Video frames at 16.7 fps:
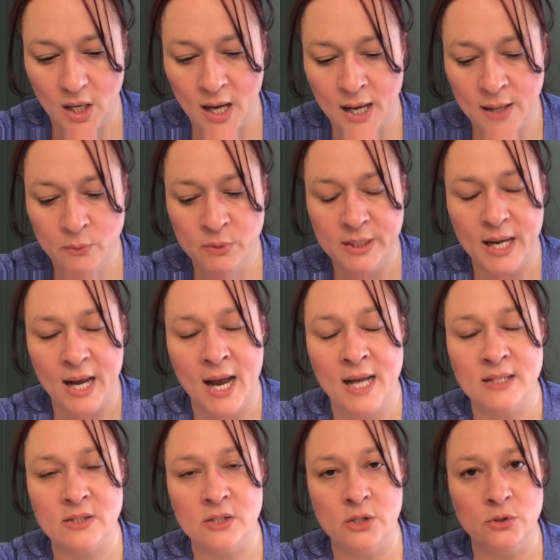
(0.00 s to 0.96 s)
I would
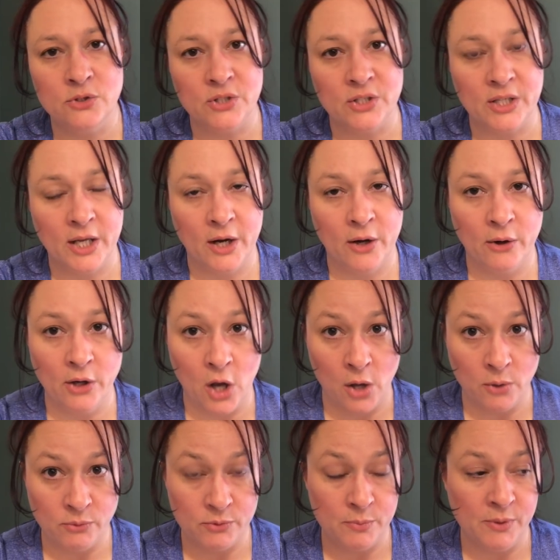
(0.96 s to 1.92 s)
ask you to carry
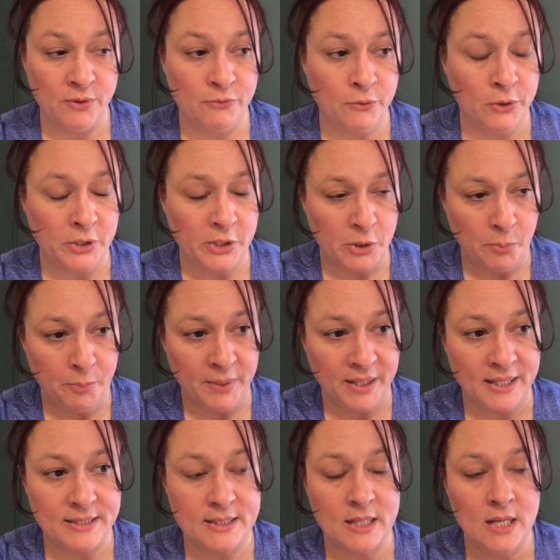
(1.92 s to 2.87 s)
on with me for a little
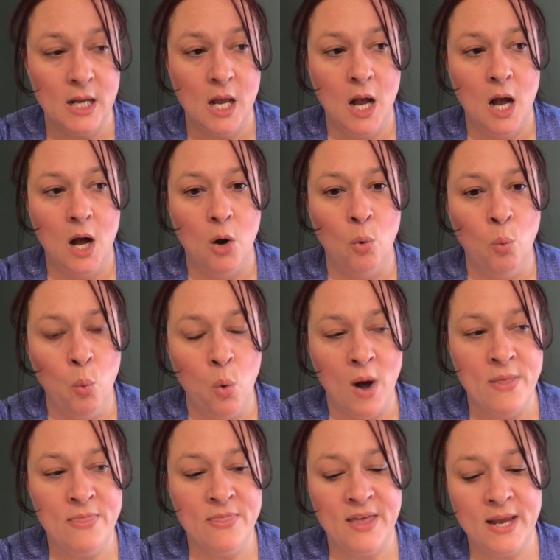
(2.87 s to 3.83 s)
bit.
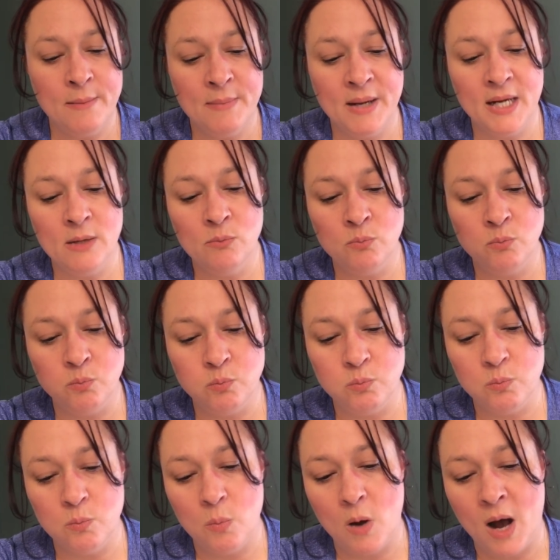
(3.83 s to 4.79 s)
One thing many,
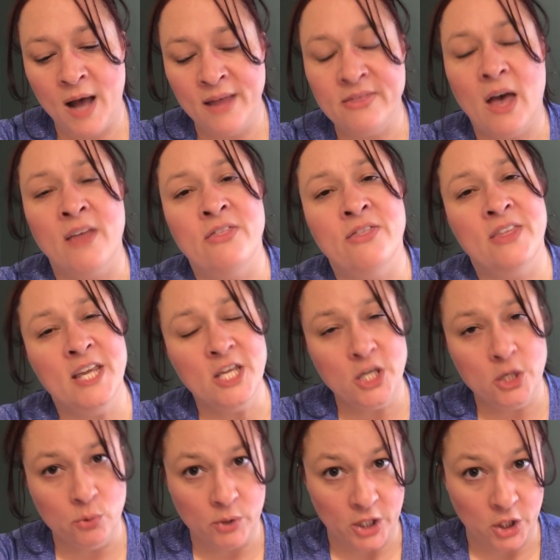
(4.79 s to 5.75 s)
I, I
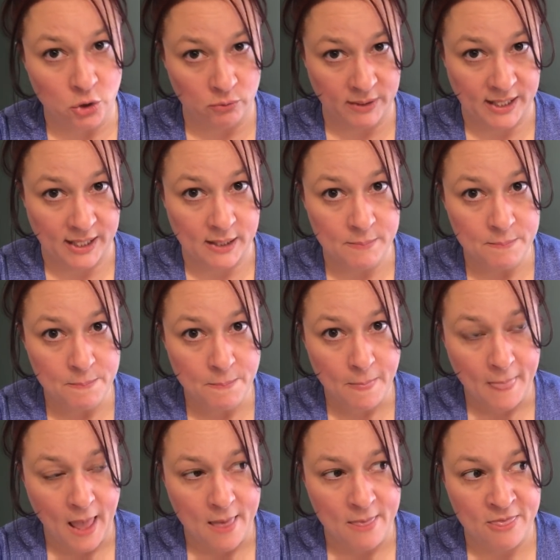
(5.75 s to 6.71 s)
think you would agree
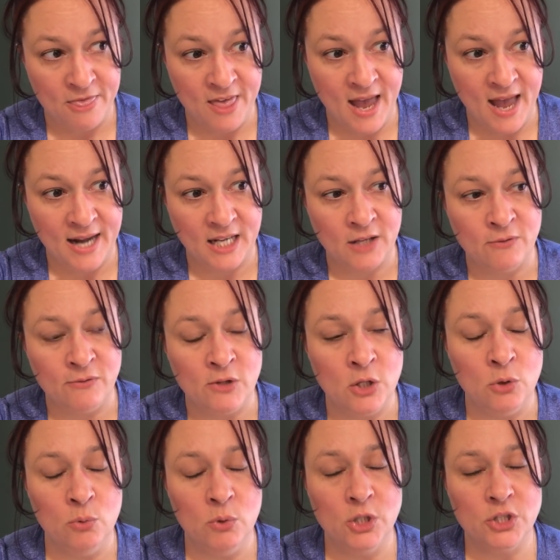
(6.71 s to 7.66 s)
that if
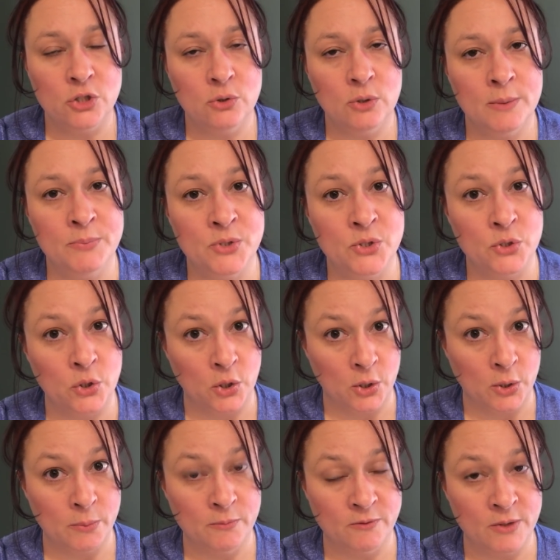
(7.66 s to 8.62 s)
you were to
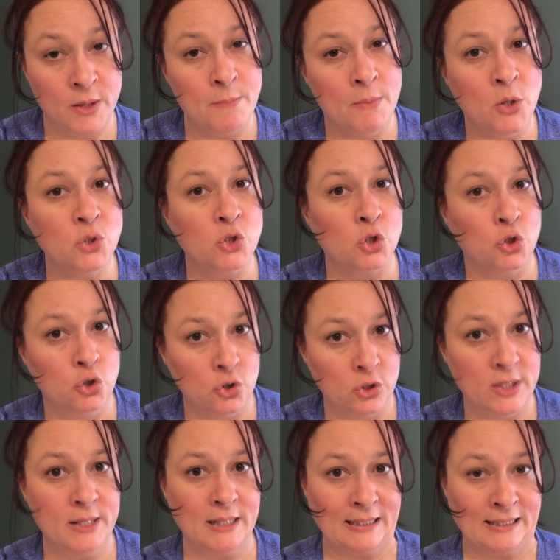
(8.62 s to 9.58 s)
observe, that most
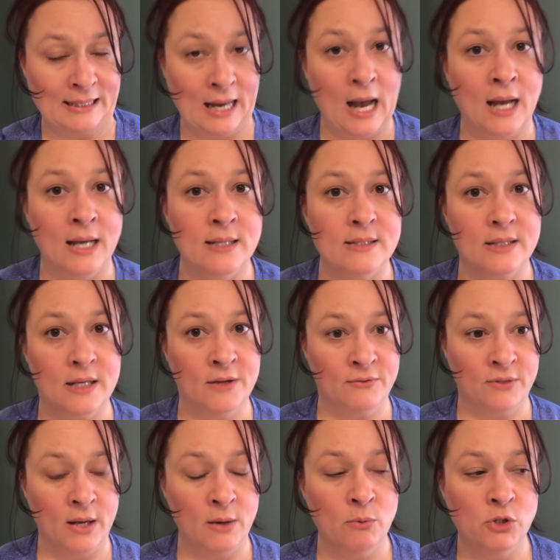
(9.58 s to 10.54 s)
good guys,
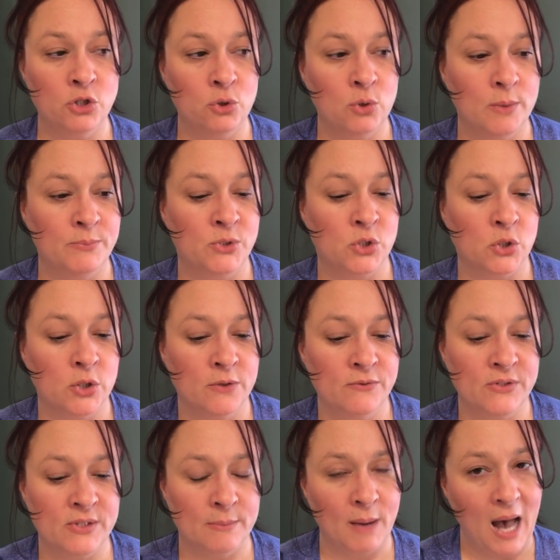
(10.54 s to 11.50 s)
if they were to
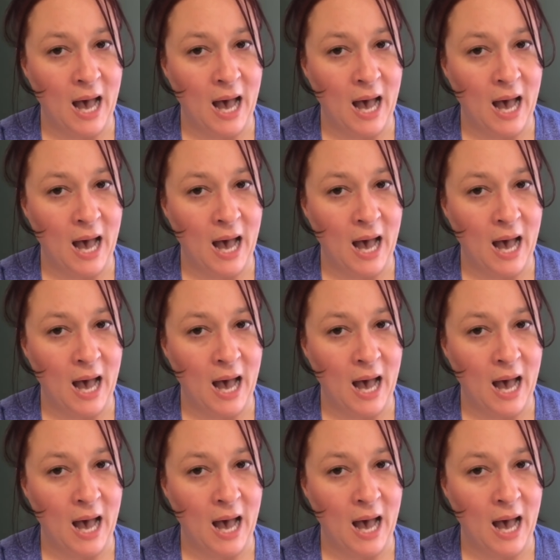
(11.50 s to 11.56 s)
observe some